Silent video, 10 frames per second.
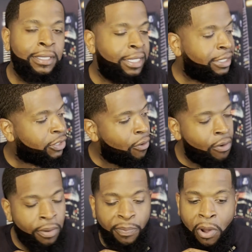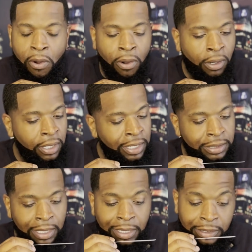It's on par.
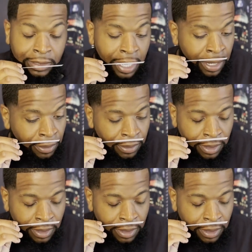It's there.